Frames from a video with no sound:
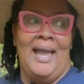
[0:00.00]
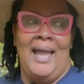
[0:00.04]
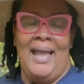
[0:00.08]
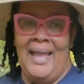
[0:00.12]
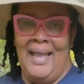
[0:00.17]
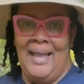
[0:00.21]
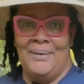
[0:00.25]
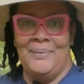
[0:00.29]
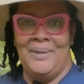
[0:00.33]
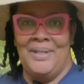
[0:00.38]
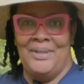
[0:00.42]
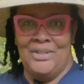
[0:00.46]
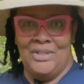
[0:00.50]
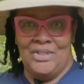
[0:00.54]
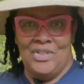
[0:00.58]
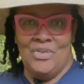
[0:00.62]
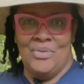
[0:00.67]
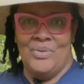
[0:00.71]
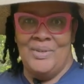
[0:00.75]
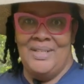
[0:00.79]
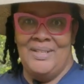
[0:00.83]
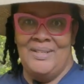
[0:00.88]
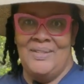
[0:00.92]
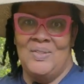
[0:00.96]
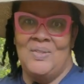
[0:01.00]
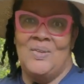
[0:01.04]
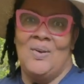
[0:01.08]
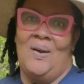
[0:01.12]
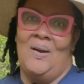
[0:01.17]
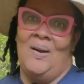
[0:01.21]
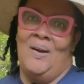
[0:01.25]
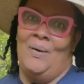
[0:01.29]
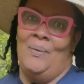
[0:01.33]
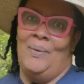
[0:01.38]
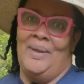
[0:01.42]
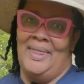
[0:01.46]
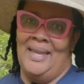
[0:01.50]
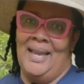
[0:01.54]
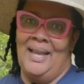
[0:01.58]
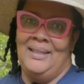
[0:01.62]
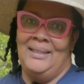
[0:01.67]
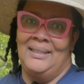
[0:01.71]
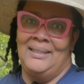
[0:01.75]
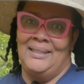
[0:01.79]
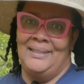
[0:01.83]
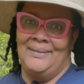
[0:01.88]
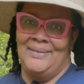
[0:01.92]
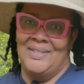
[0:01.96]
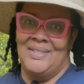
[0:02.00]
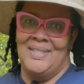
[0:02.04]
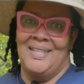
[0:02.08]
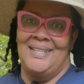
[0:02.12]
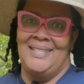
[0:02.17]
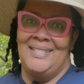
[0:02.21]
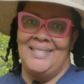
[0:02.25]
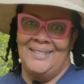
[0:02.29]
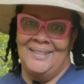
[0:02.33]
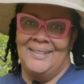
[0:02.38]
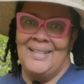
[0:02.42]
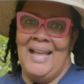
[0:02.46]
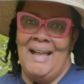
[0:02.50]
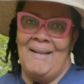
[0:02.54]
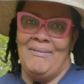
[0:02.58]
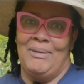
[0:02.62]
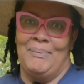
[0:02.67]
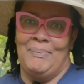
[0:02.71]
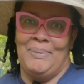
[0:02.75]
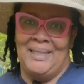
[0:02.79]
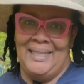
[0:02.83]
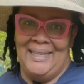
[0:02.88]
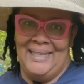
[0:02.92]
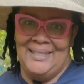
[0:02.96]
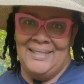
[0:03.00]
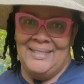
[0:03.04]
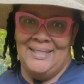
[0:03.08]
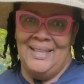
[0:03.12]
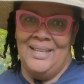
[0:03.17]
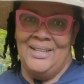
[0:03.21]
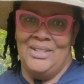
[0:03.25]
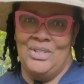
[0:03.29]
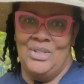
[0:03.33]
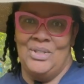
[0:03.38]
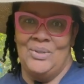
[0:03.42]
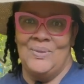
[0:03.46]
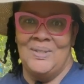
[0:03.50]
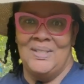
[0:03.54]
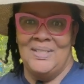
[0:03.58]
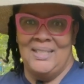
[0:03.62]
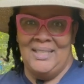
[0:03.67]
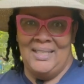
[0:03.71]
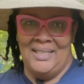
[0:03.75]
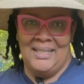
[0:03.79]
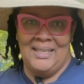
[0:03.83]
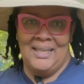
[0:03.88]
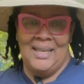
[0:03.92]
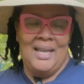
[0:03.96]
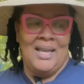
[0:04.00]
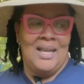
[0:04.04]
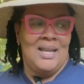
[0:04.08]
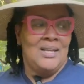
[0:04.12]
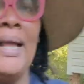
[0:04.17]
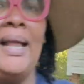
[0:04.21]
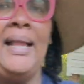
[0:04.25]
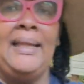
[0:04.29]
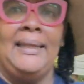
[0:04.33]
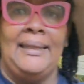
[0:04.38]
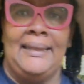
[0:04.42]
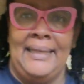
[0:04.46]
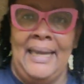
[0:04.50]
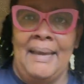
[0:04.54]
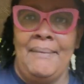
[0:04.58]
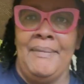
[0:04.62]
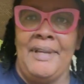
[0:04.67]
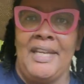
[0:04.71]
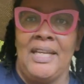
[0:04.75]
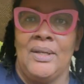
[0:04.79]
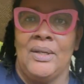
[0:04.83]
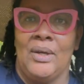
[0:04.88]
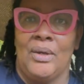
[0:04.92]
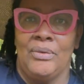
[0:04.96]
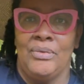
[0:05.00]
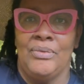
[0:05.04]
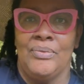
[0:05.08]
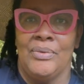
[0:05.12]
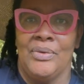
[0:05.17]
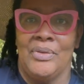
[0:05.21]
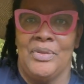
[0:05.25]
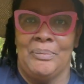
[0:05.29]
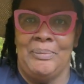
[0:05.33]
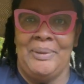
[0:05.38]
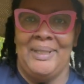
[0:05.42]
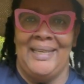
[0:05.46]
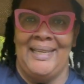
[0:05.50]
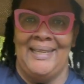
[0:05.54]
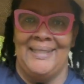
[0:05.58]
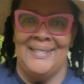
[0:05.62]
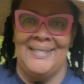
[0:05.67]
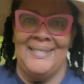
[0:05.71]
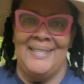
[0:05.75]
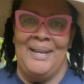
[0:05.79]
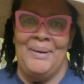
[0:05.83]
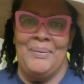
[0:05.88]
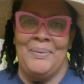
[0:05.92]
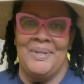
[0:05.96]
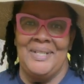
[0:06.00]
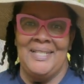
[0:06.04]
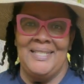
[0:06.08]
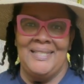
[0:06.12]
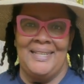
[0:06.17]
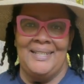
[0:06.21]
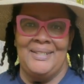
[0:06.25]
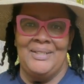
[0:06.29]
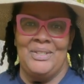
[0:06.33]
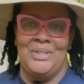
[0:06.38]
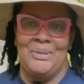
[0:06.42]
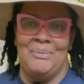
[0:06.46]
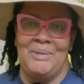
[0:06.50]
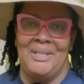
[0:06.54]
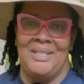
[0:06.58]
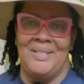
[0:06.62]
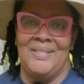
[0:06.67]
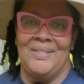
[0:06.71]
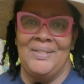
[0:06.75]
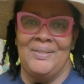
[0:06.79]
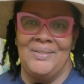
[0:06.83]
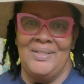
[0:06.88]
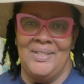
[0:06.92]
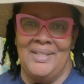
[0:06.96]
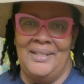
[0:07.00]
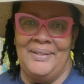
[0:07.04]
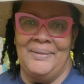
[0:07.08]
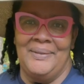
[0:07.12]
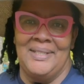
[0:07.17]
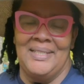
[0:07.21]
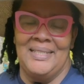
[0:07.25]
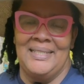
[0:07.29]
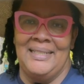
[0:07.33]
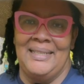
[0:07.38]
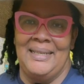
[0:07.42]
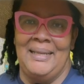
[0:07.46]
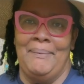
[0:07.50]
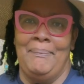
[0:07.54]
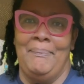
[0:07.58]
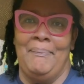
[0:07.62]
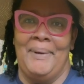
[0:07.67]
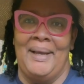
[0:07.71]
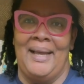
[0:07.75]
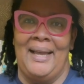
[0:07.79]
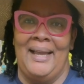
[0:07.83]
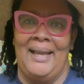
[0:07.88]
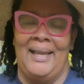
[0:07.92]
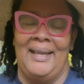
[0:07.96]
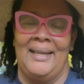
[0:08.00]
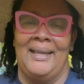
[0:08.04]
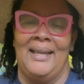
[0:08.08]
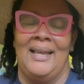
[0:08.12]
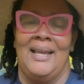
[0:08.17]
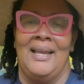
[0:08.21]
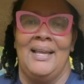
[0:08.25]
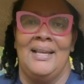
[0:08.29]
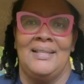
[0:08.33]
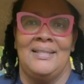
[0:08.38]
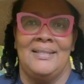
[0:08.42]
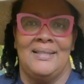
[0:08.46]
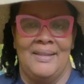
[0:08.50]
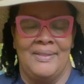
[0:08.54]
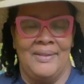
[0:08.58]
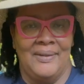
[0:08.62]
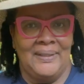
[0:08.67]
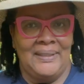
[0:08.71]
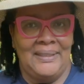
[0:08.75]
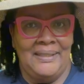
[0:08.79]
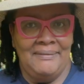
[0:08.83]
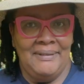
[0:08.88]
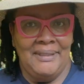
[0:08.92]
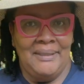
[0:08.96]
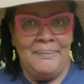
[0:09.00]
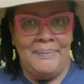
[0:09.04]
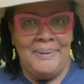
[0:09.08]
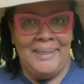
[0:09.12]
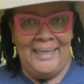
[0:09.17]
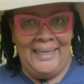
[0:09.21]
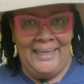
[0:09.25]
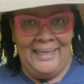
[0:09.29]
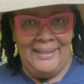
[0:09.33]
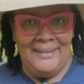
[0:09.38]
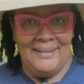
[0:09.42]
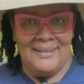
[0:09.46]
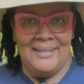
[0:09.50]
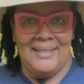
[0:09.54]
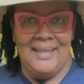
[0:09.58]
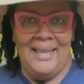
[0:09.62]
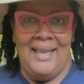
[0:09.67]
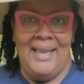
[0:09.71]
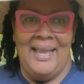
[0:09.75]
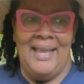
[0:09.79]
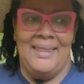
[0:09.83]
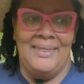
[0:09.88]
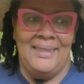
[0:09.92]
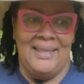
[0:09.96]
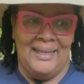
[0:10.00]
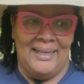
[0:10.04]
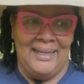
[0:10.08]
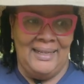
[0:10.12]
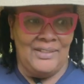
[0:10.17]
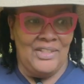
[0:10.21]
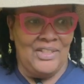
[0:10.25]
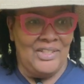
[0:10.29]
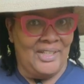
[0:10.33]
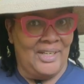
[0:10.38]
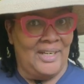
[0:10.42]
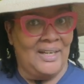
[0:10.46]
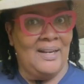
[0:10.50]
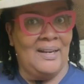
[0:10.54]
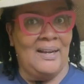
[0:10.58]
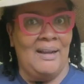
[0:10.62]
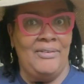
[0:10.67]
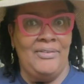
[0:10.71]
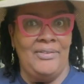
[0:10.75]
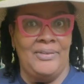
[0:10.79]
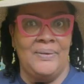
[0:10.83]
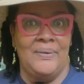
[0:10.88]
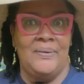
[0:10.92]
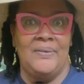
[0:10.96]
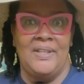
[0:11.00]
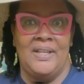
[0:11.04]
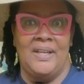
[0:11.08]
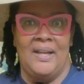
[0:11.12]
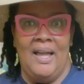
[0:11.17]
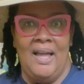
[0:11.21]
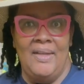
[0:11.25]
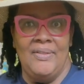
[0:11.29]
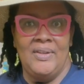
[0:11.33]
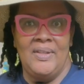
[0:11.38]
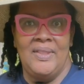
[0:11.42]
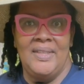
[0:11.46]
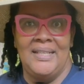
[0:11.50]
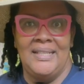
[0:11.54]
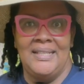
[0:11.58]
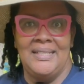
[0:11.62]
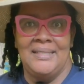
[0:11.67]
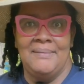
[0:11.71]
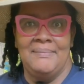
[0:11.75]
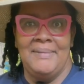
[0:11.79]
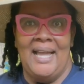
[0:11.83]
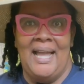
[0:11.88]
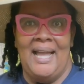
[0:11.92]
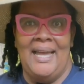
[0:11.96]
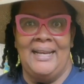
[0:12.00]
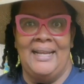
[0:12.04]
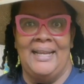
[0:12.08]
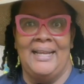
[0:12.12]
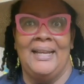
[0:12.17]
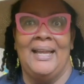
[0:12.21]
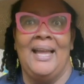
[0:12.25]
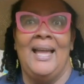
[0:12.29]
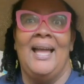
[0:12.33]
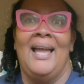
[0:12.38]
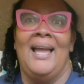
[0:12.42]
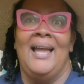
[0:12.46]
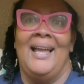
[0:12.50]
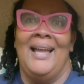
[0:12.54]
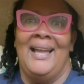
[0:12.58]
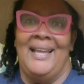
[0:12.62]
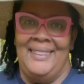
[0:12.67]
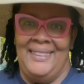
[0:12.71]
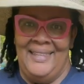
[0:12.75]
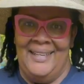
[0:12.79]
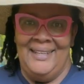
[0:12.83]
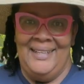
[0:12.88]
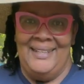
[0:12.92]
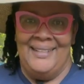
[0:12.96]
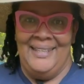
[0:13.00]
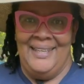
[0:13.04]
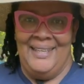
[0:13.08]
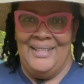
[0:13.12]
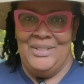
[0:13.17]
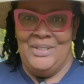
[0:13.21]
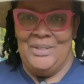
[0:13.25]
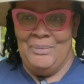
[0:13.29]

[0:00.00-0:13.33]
And when the trees are without leaves, they still have a place to seek. Let me go through the plants that were sent to me so generously by Southern Living Plants, and then I'll share a few of the other things I'm adding, and then I'll get to